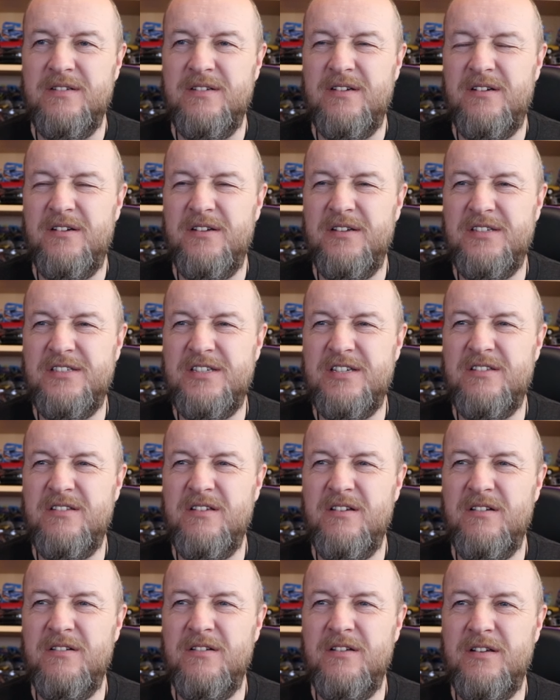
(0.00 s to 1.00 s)

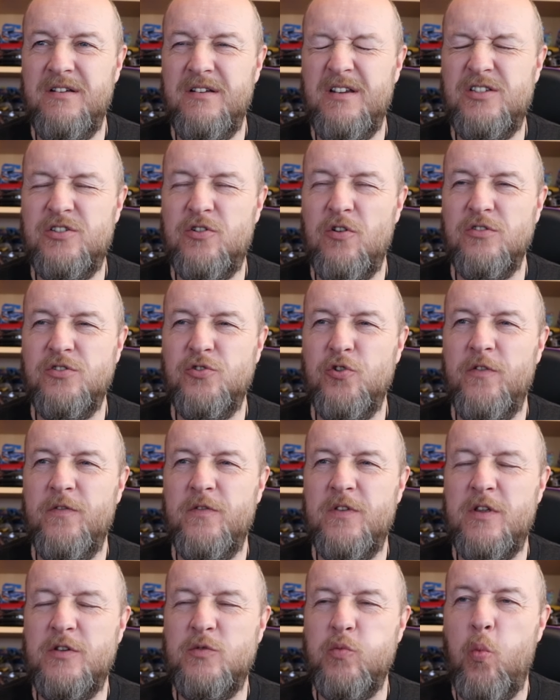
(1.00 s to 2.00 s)
It's got sort
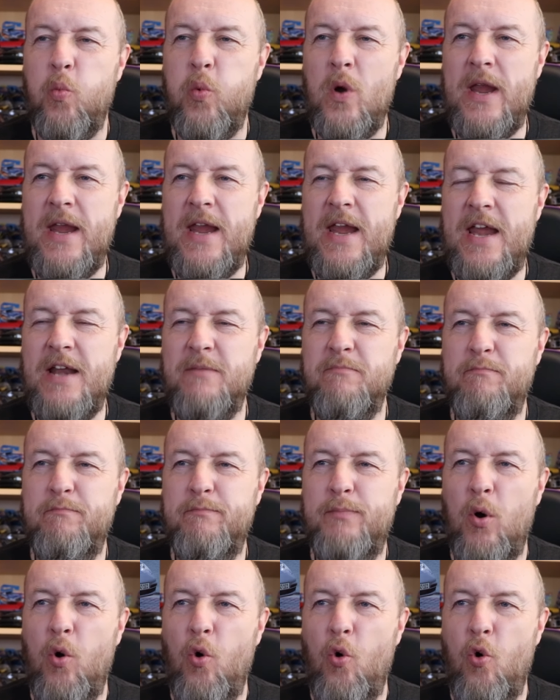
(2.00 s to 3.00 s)
of this weird
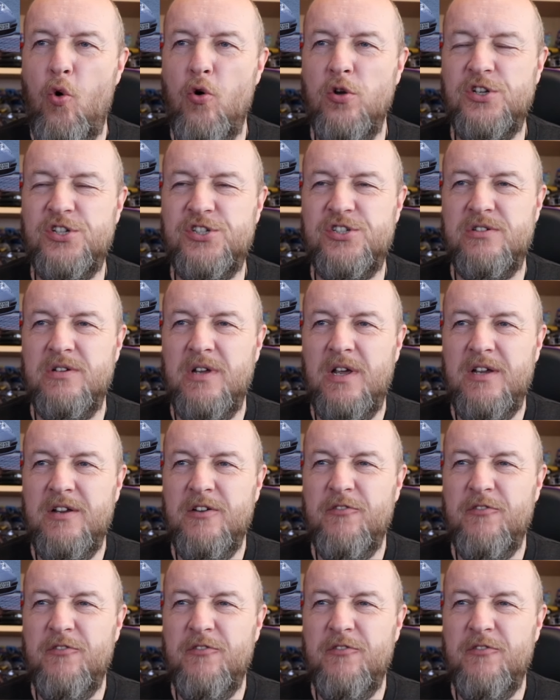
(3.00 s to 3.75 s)
Porsche